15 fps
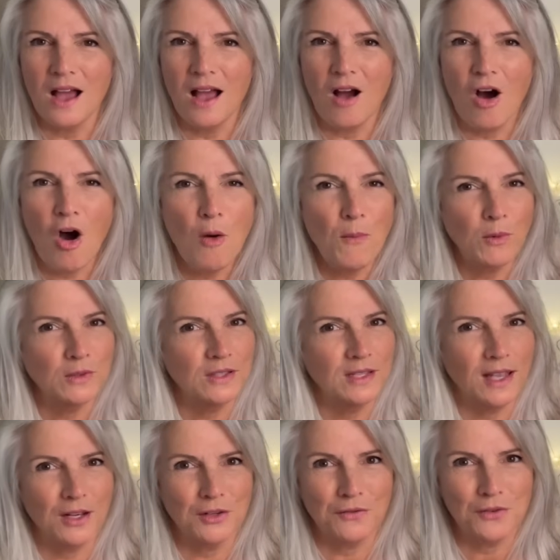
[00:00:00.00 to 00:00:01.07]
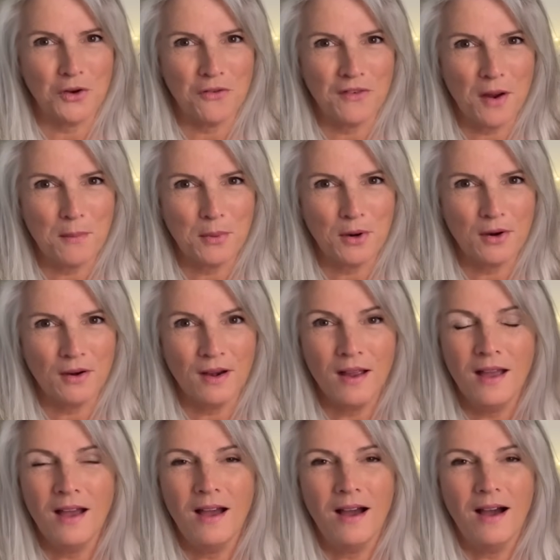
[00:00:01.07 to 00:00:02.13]
almost the end of November.
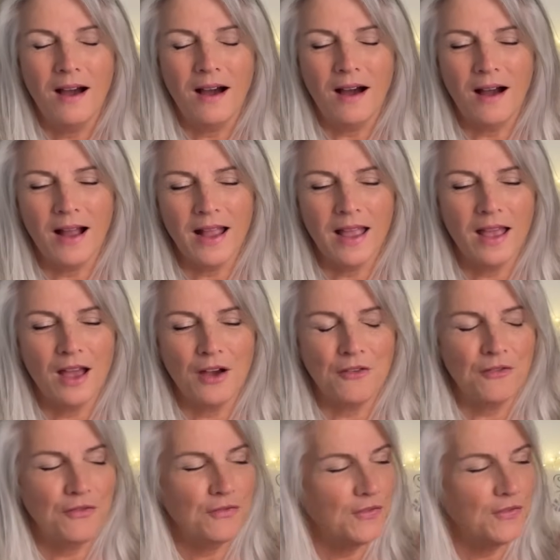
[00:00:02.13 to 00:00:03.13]
I have